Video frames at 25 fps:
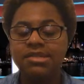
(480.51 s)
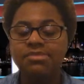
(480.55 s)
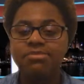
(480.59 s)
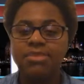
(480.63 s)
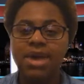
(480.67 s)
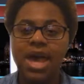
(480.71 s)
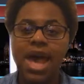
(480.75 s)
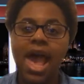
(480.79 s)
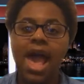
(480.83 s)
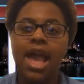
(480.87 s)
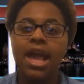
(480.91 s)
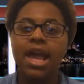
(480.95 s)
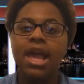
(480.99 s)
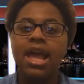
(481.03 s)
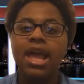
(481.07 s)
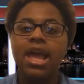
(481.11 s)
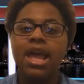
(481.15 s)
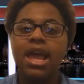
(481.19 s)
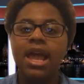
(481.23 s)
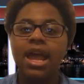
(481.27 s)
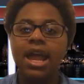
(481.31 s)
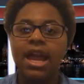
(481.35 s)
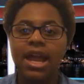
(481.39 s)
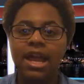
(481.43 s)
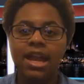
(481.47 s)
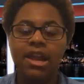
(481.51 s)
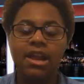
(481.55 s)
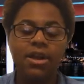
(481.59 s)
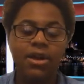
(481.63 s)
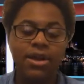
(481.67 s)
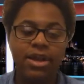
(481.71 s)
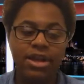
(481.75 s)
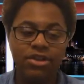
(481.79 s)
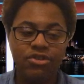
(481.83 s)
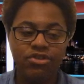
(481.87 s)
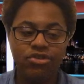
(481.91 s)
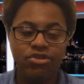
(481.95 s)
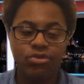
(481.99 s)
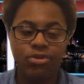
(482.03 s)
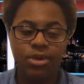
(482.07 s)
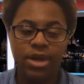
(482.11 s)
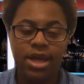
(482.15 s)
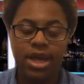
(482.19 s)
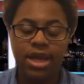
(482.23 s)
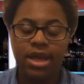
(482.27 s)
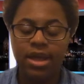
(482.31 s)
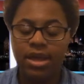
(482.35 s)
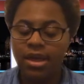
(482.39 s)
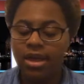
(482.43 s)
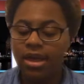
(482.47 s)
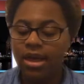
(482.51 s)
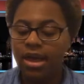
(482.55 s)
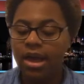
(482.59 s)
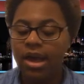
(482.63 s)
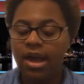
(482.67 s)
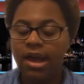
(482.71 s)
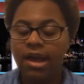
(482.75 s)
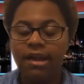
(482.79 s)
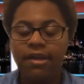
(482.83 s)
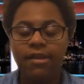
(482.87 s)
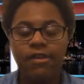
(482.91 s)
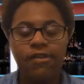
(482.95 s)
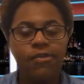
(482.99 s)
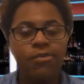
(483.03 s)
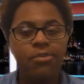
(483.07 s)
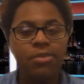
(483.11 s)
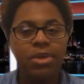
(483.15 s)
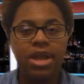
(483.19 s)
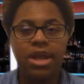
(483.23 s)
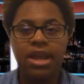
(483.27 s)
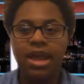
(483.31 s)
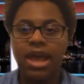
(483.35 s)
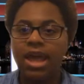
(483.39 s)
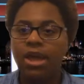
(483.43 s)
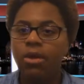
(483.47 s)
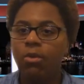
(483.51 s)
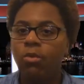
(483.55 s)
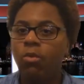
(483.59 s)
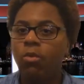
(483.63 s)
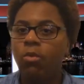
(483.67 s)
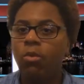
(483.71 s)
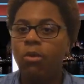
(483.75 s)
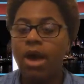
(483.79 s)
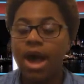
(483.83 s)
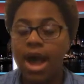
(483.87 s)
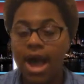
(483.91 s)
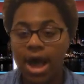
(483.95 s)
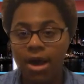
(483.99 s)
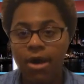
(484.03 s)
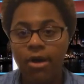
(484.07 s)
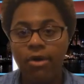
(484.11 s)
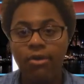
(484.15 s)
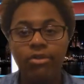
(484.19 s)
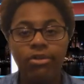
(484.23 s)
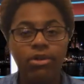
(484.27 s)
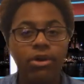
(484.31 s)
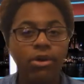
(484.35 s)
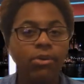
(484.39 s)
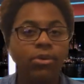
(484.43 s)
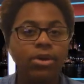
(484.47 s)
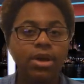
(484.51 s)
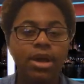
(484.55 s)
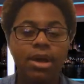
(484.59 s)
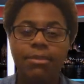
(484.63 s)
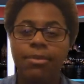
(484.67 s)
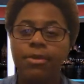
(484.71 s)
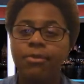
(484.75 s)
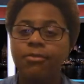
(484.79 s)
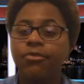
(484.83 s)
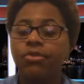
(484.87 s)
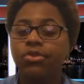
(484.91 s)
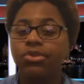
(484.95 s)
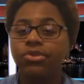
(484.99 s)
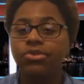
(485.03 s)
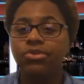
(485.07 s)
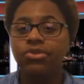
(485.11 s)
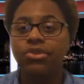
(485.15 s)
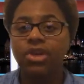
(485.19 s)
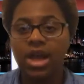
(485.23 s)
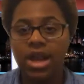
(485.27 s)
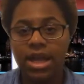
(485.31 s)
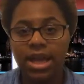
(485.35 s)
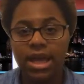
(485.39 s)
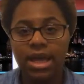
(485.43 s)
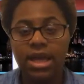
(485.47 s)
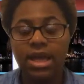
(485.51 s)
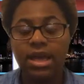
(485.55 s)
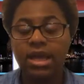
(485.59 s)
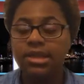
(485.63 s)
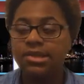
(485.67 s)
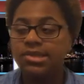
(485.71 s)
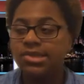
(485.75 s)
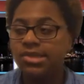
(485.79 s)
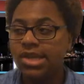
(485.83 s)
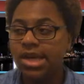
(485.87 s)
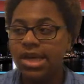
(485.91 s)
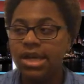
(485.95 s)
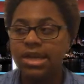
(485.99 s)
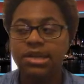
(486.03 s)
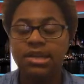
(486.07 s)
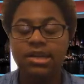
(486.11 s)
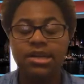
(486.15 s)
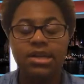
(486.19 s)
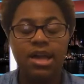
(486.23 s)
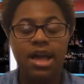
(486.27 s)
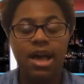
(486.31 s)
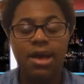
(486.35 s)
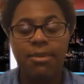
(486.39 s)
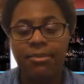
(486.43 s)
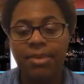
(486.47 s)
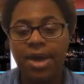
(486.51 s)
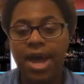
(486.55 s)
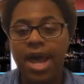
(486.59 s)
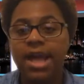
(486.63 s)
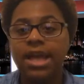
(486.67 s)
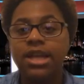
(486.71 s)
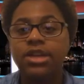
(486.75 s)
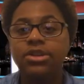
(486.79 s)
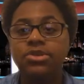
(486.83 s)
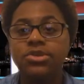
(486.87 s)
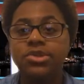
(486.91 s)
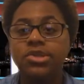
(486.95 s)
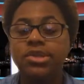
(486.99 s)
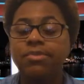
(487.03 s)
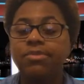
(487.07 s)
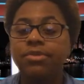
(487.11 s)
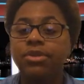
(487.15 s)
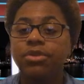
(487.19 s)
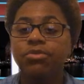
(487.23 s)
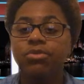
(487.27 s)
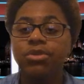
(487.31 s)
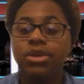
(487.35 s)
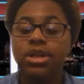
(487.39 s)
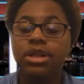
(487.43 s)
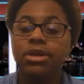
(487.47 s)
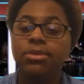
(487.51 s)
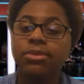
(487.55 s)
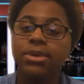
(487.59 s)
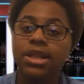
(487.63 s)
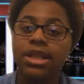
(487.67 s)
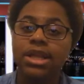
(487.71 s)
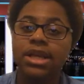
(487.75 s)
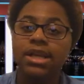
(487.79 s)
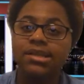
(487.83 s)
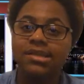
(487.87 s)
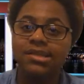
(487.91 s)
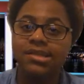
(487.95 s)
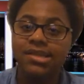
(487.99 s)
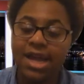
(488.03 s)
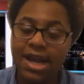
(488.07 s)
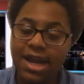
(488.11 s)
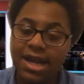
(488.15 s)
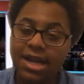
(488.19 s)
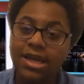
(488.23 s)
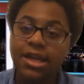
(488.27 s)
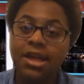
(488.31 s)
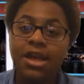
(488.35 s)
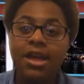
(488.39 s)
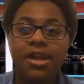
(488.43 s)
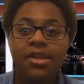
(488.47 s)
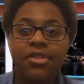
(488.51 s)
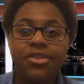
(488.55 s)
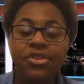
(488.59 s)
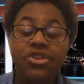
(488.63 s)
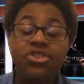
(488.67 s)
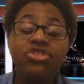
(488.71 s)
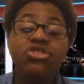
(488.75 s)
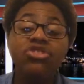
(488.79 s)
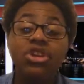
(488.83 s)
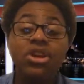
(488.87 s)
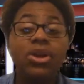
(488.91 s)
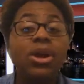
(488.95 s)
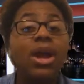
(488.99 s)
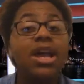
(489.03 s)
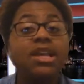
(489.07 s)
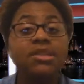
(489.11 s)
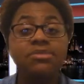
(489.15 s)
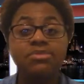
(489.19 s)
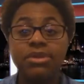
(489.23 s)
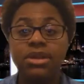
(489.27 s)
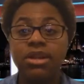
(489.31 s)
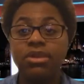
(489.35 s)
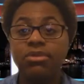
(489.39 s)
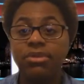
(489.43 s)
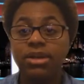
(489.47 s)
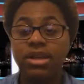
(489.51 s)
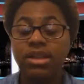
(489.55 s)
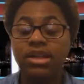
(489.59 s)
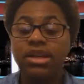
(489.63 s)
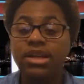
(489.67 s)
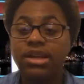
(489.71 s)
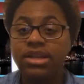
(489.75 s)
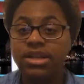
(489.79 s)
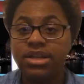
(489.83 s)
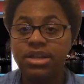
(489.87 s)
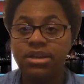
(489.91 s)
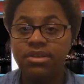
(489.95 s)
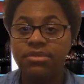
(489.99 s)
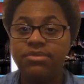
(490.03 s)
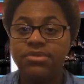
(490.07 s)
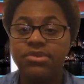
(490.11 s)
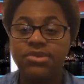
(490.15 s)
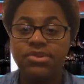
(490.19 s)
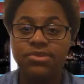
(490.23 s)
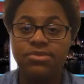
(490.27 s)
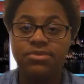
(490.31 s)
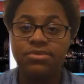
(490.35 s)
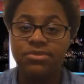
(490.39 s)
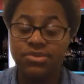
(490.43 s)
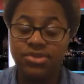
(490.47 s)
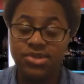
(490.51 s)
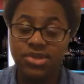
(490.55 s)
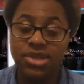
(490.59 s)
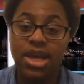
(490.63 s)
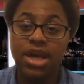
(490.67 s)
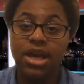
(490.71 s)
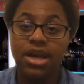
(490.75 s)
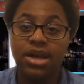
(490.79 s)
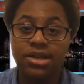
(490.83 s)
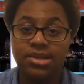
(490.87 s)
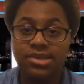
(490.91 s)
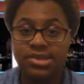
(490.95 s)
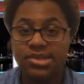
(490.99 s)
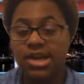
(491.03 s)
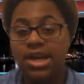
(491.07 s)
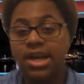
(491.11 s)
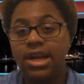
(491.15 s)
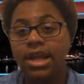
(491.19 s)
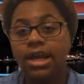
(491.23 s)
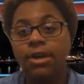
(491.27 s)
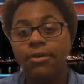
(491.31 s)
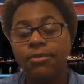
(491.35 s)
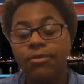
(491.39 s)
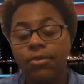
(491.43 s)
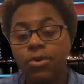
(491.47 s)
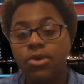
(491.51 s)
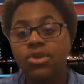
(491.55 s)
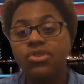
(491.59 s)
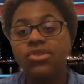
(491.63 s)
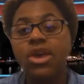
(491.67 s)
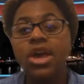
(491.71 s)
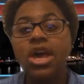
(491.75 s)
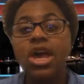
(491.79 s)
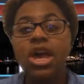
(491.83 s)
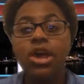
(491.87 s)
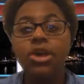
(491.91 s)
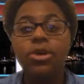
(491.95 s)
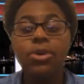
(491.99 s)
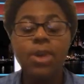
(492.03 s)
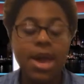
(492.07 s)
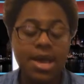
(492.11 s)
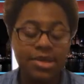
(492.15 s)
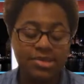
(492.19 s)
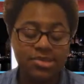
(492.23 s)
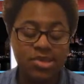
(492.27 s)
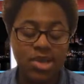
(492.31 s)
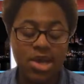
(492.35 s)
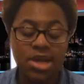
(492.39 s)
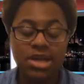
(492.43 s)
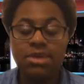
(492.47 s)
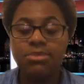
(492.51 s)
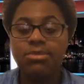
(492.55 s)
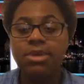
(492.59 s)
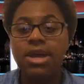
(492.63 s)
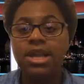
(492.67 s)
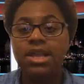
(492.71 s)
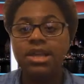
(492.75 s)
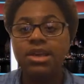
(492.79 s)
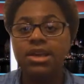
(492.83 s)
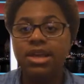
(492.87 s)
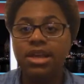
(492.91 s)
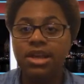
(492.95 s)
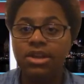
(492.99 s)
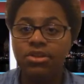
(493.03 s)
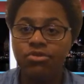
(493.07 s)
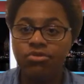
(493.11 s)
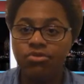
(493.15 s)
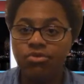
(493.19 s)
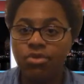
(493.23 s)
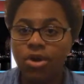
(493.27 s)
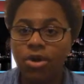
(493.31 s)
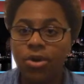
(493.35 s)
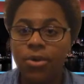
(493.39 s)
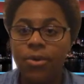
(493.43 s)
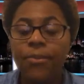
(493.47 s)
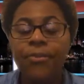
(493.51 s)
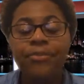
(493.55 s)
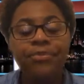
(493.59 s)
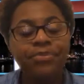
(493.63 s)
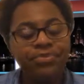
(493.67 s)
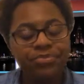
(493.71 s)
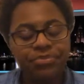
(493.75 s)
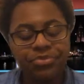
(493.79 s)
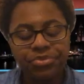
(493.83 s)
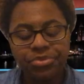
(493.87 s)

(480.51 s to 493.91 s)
is back in our history. Uh, it's been a while long coming for Sonic and Sega to come back and do something really, really exciting. This year has been a really good year for, for Sega and Sonic. Of course, you had Sonic Mania Intro,